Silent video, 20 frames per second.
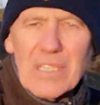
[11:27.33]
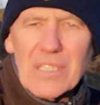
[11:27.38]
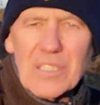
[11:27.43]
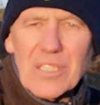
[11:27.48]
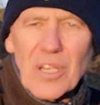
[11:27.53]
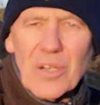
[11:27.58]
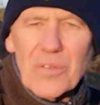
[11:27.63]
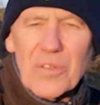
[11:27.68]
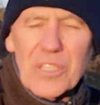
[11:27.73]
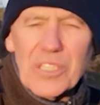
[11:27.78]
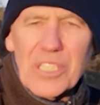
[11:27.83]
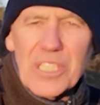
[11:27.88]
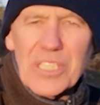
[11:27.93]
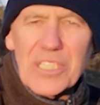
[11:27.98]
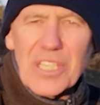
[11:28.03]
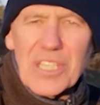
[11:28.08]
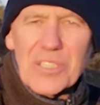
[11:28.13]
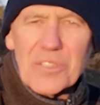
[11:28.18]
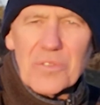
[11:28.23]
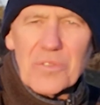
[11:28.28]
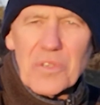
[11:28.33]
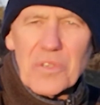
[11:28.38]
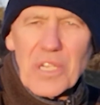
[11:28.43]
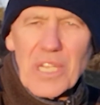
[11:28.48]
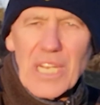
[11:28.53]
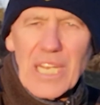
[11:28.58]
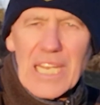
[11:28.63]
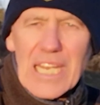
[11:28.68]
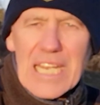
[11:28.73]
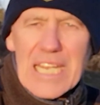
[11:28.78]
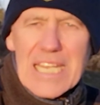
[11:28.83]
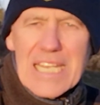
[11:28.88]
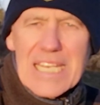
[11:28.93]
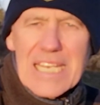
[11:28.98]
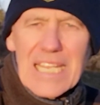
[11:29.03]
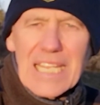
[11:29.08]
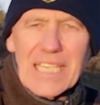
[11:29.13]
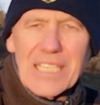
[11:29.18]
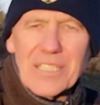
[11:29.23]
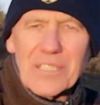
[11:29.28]
So this is this really
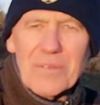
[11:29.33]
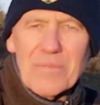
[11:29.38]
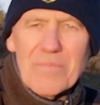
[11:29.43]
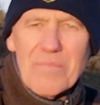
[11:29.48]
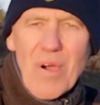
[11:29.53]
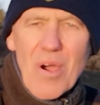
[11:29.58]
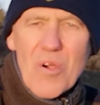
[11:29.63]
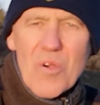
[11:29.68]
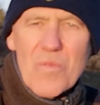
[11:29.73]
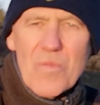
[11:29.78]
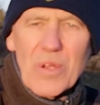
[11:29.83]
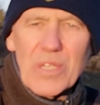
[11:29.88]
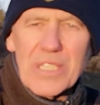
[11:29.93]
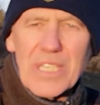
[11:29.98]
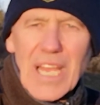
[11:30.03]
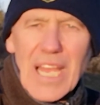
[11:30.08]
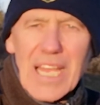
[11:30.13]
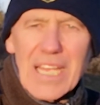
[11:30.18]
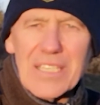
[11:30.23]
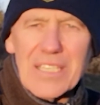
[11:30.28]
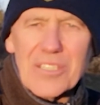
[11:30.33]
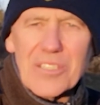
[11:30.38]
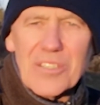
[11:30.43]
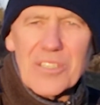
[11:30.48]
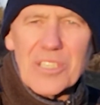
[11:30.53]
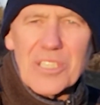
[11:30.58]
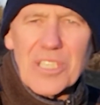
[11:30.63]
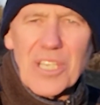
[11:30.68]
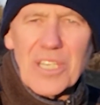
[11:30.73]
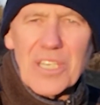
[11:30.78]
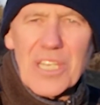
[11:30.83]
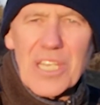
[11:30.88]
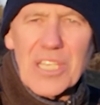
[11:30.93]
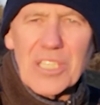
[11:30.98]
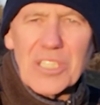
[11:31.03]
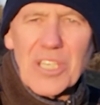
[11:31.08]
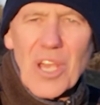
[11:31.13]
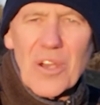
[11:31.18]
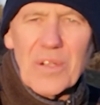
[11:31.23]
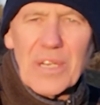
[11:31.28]
neat moment as the sun
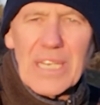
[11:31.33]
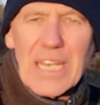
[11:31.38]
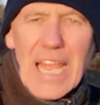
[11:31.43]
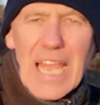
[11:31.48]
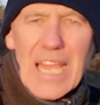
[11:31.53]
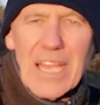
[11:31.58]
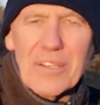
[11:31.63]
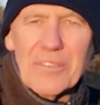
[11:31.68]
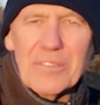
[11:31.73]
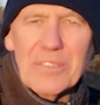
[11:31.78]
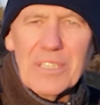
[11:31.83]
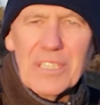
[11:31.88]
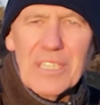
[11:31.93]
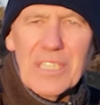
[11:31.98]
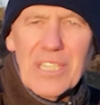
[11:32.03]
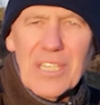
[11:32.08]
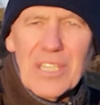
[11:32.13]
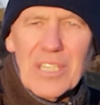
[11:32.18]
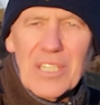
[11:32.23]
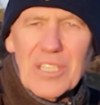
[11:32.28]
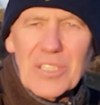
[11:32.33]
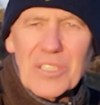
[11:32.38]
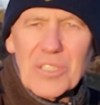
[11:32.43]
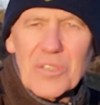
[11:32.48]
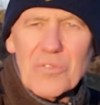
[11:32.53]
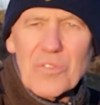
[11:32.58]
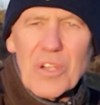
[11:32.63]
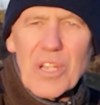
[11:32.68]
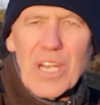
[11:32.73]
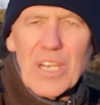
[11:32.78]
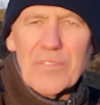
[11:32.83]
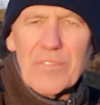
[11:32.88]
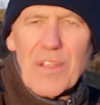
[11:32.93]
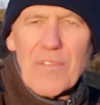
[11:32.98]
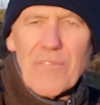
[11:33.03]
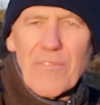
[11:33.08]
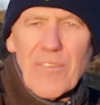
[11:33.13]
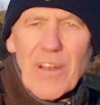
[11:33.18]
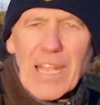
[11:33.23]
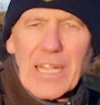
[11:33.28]
is going down to really
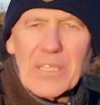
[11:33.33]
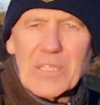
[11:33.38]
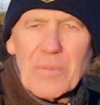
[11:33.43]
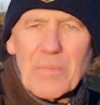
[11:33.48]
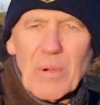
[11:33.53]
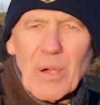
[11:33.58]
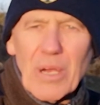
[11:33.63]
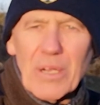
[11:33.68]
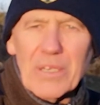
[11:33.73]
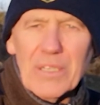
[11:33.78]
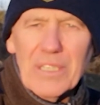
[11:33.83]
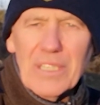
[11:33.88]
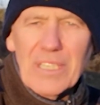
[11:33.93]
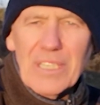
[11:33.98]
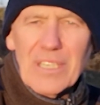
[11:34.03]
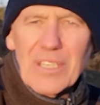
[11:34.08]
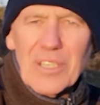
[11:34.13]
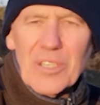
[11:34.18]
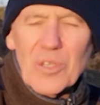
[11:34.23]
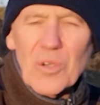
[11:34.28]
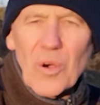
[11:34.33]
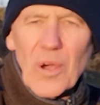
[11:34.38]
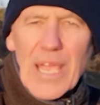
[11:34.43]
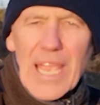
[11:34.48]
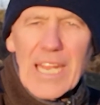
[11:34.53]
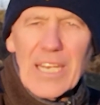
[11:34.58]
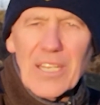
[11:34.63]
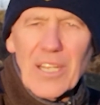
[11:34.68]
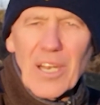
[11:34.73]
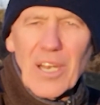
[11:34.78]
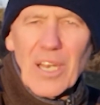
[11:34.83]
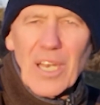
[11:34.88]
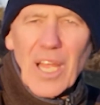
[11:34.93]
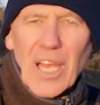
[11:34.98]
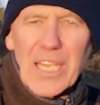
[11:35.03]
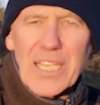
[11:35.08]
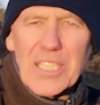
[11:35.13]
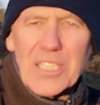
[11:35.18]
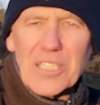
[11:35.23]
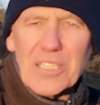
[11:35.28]
reflect upon your inner
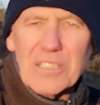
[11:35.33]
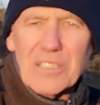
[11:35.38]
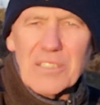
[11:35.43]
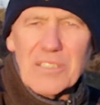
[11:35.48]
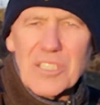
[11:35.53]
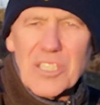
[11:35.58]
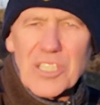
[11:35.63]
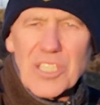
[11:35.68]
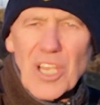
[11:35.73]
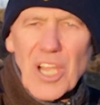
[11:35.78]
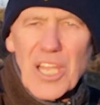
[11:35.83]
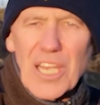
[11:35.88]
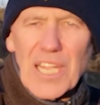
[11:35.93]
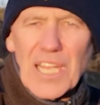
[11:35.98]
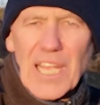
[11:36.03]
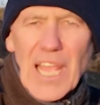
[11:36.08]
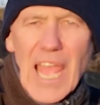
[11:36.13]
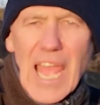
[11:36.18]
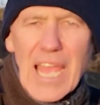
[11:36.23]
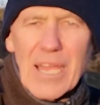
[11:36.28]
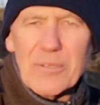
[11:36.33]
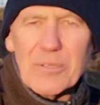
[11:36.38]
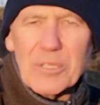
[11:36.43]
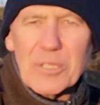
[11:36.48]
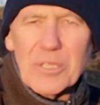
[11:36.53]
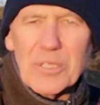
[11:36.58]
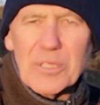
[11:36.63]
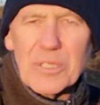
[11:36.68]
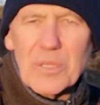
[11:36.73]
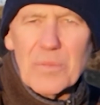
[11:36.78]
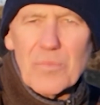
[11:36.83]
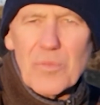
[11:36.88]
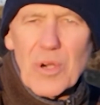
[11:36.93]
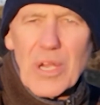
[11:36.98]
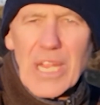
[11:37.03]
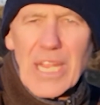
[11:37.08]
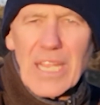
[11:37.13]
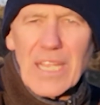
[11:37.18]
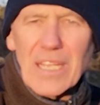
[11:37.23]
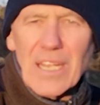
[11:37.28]
light shining out to
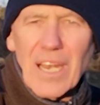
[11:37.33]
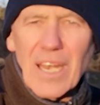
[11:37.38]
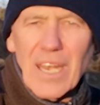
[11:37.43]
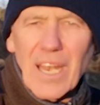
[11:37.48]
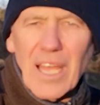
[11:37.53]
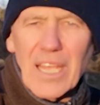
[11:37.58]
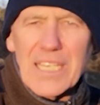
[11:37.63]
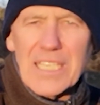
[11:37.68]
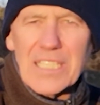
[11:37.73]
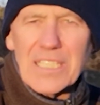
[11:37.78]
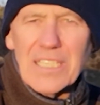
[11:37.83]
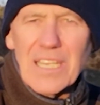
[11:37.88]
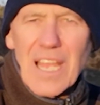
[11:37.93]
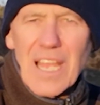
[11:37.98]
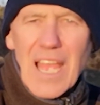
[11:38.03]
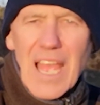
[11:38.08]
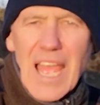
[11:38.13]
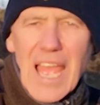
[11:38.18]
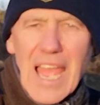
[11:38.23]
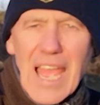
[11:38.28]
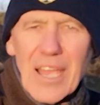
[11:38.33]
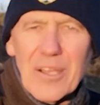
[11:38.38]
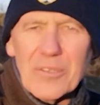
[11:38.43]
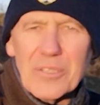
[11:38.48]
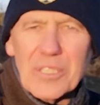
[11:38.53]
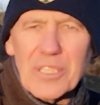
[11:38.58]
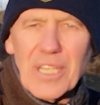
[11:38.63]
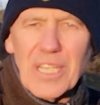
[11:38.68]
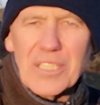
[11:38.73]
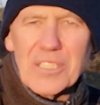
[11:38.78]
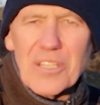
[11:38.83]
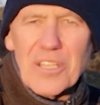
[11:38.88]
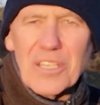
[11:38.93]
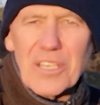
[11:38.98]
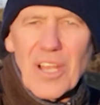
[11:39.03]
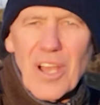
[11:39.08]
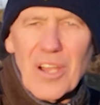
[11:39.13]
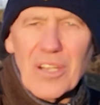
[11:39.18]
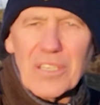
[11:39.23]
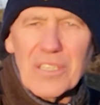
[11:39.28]
bring light out into the
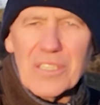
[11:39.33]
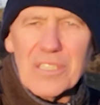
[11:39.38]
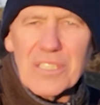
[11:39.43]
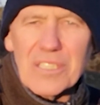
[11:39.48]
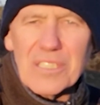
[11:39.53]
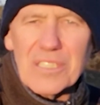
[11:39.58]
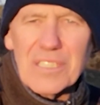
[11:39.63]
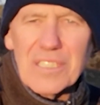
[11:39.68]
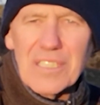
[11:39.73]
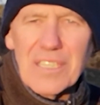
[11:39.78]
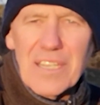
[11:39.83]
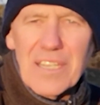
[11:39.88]
darkness.